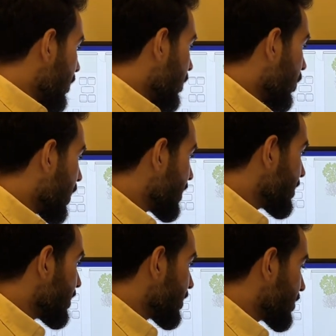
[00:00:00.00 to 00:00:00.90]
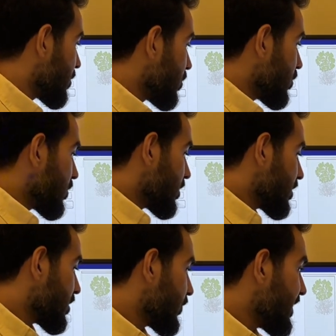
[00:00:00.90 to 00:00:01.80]
1, 2,
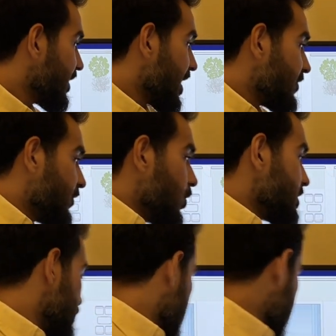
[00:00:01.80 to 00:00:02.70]
3, and 4. So this